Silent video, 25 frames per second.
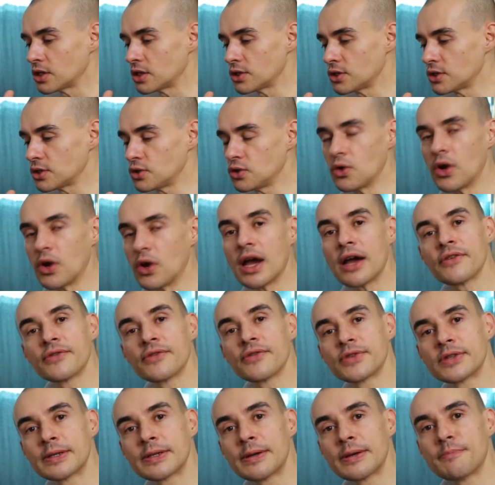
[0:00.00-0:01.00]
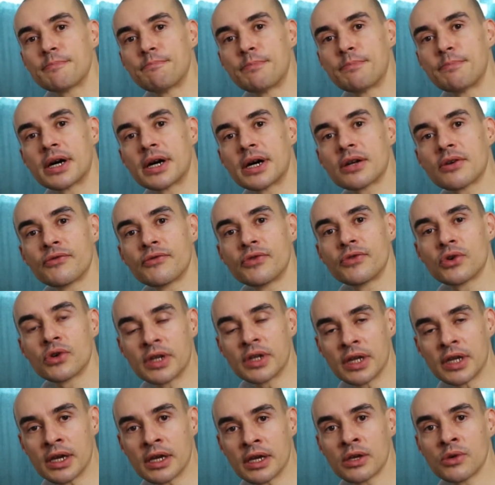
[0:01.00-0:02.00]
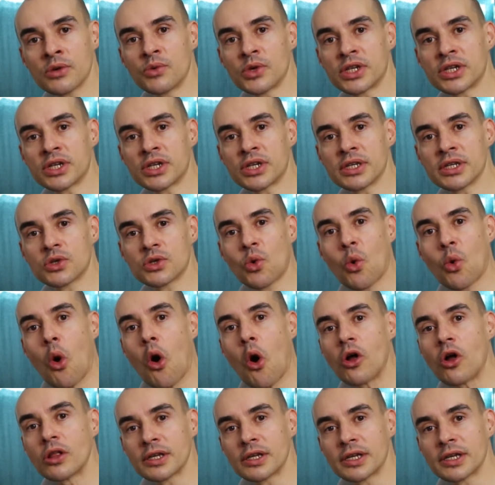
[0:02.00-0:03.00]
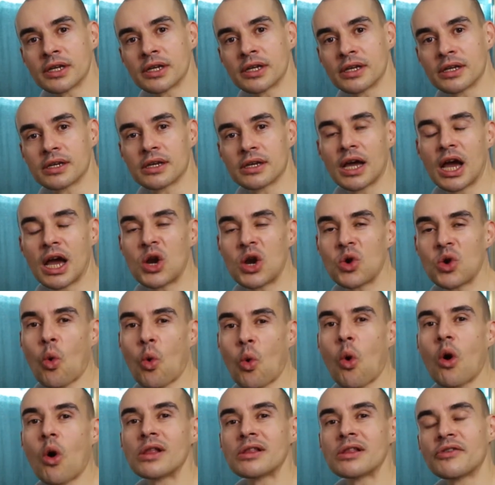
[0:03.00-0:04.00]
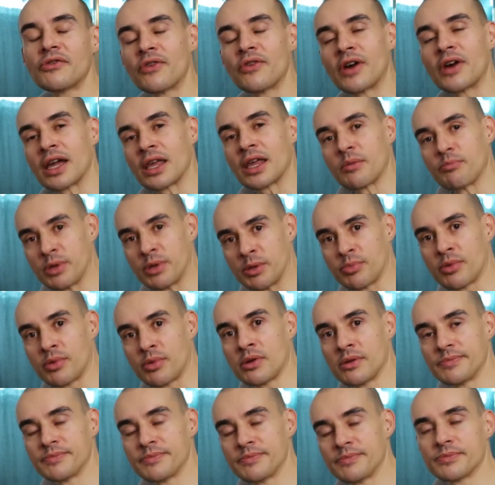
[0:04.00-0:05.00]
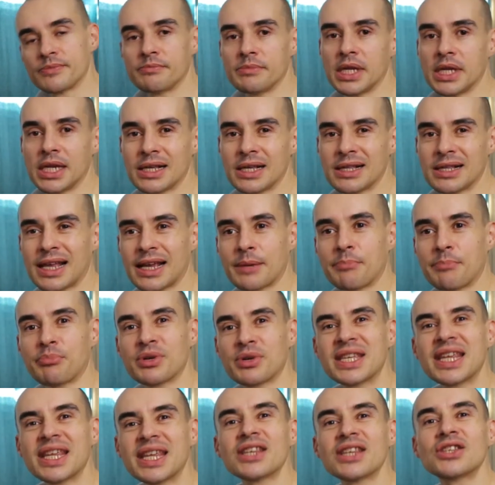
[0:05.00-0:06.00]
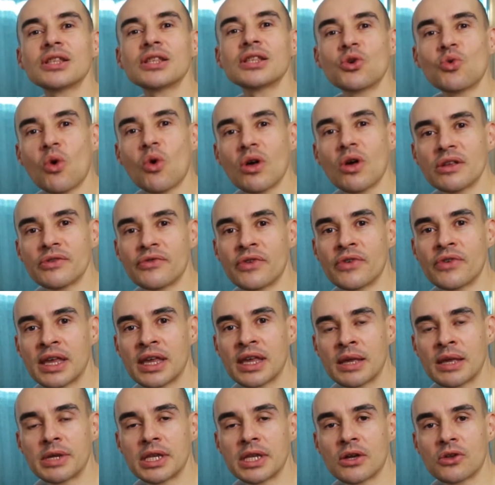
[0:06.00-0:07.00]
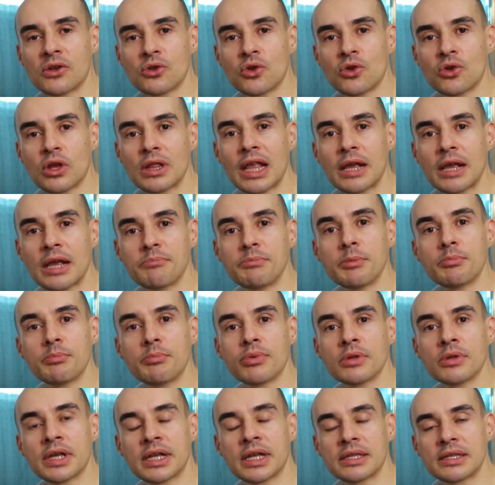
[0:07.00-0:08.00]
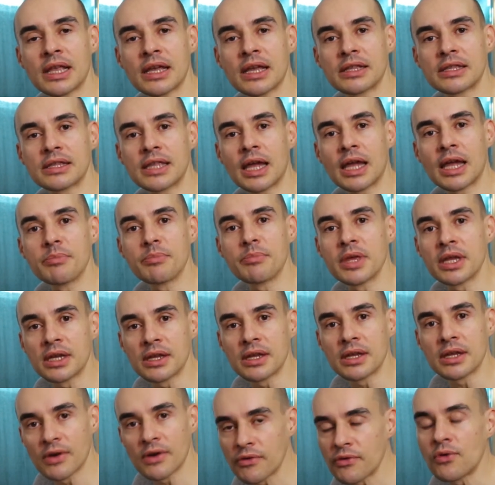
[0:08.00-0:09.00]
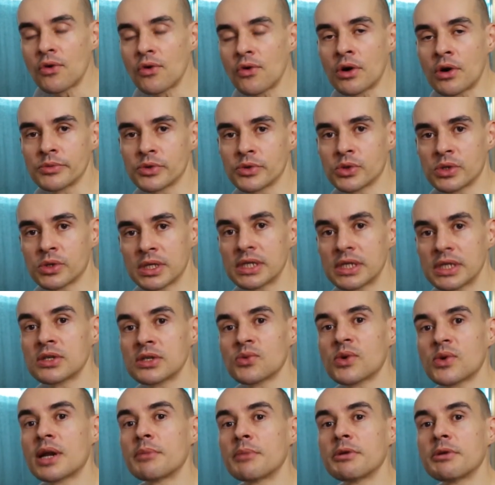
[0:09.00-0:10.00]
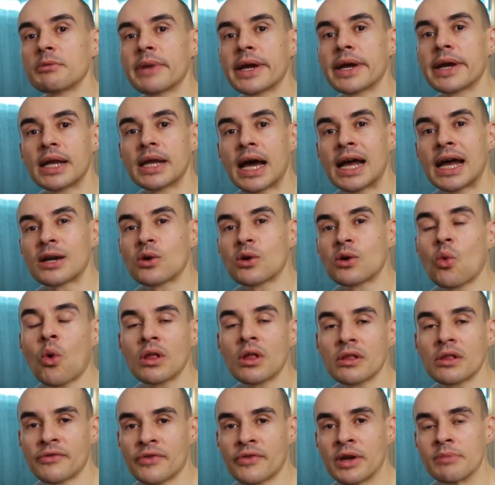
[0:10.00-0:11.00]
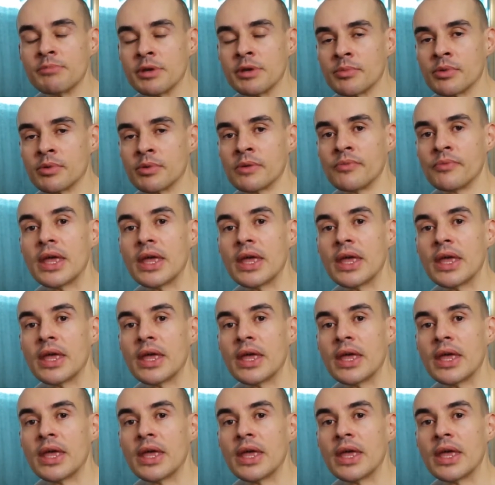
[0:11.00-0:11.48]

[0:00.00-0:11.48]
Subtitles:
you have some part of your day which is calling unqualified people, meaning like potentially qualified. I mean, not like people that like typed in a form. So this is what I mean by unqualified people.